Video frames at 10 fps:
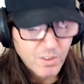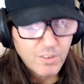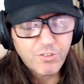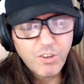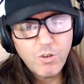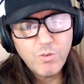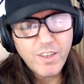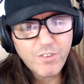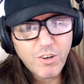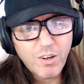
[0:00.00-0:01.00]
So
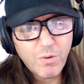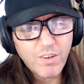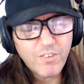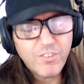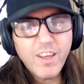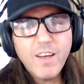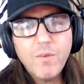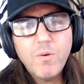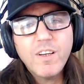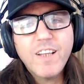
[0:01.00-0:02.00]
that's all I want to say. I
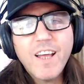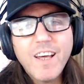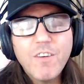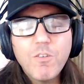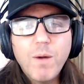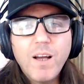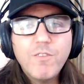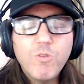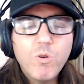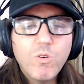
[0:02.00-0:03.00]
want to thank everybody
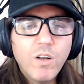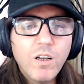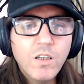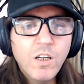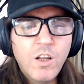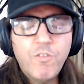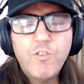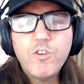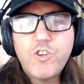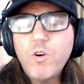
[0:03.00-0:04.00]
for
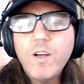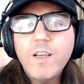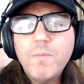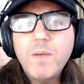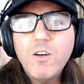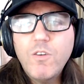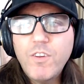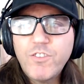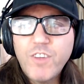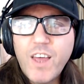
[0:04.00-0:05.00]
joining over
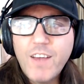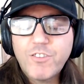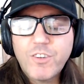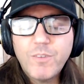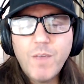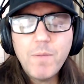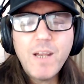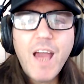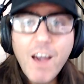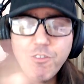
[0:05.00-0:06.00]
this last. I mean,
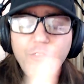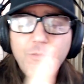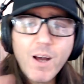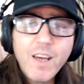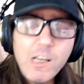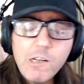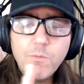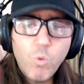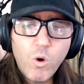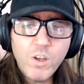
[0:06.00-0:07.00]
half of my
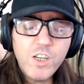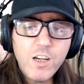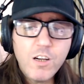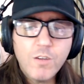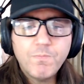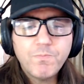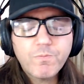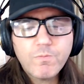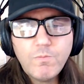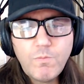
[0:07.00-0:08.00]
1 year
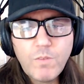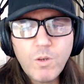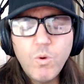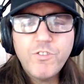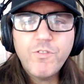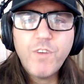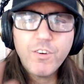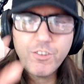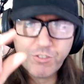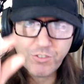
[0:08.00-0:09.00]
was
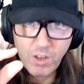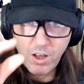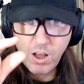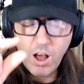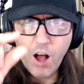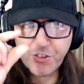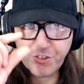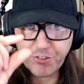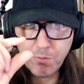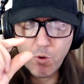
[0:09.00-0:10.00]
a
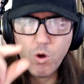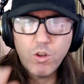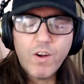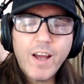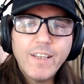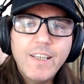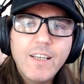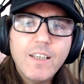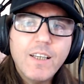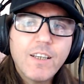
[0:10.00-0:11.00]
smaller
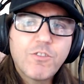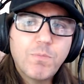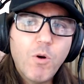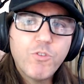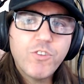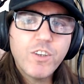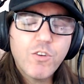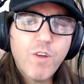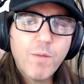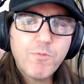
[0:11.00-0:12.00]
idea, exposing
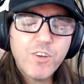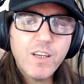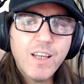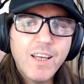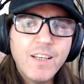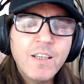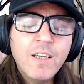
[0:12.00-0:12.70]
corruption and